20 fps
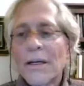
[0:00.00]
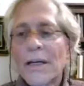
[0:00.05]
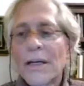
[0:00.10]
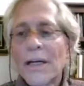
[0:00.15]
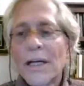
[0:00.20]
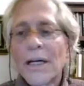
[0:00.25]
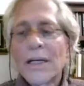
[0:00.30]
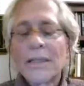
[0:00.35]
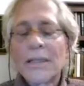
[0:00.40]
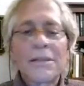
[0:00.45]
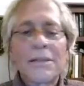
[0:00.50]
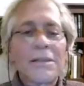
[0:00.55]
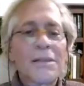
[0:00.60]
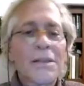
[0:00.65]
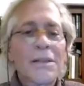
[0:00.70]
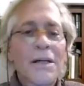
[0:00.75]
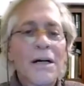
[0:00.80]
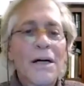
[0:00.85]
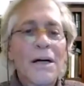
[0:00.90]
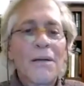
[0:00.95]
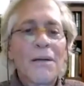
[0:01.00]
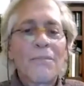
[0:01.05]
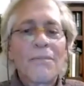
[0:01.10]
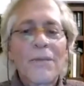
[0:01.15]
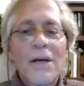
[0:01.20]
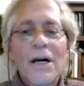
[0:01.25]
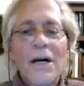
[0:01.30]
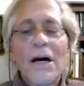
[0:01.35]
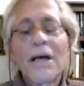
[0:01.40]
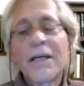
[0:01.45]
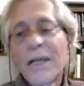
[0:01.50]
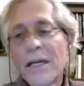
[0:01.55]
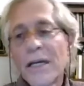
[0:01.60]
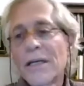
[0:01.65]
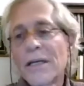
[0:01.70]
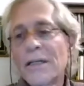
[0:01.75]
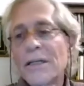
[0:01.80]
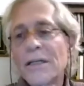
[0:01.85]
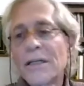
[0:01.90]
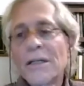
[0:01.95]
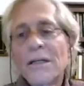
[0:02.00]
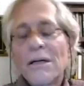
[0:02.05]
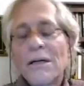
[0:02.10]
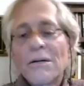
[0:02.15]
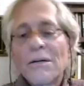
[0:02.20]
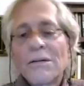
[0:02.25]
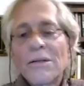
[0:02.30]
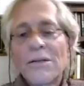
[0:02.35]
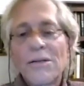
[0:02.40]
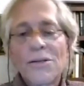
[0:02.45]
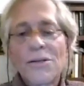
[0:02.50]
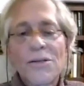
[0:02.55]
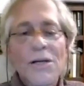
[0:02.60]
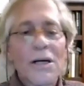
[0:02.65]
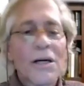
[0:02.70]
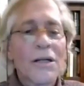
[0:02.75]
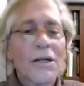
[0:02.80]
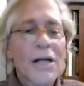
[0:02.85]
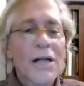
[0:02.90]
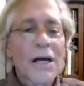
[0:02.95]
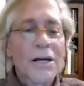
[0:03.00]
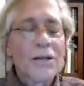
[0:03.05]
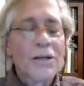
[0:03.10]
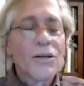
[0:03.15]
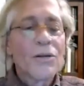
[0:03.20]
And again, there's a lot of new